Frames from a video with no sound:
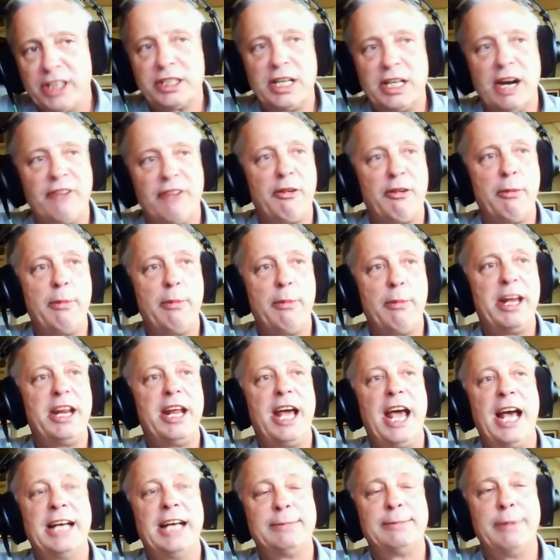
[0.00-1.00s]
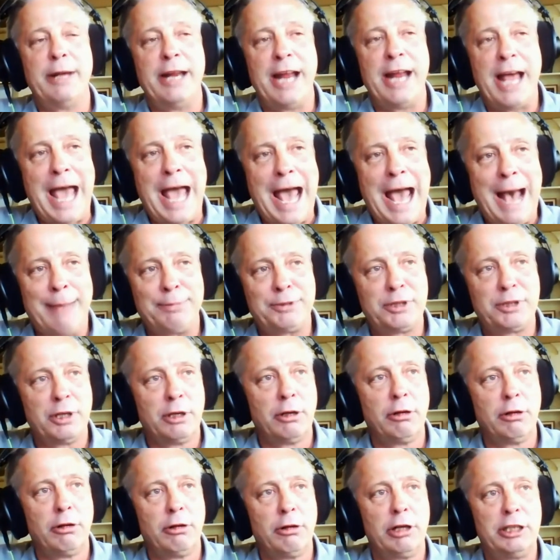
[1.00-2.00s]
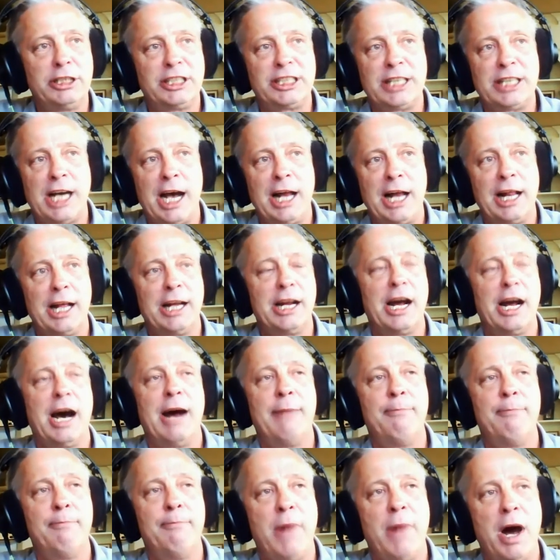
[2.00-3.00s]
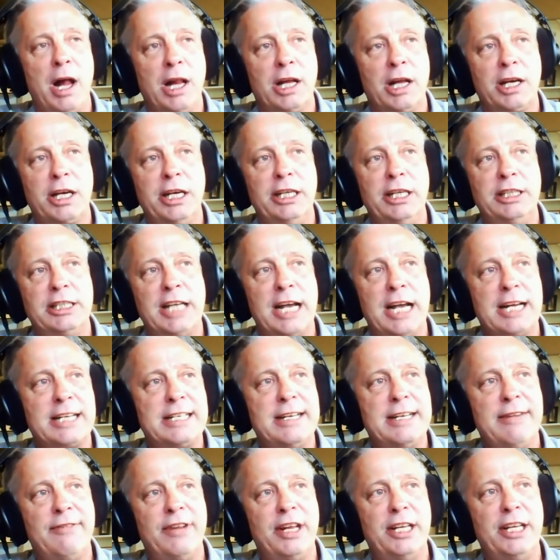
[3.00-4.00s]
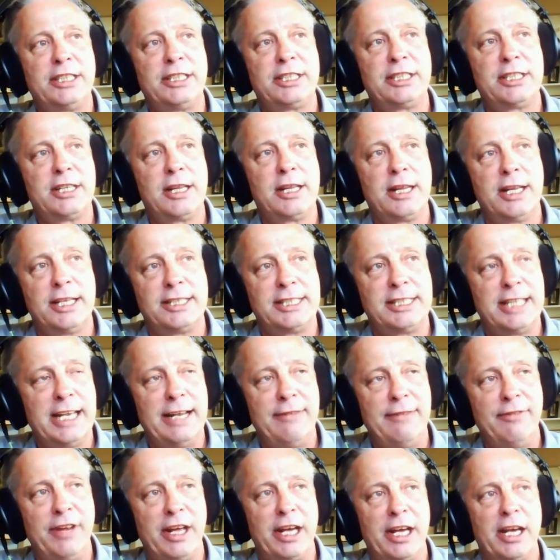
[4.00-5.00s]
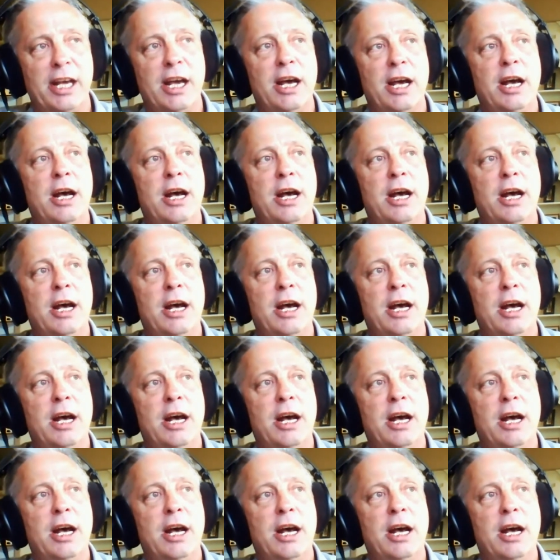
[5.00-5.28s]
government has been absolutely silent on Maliki's activities this evening.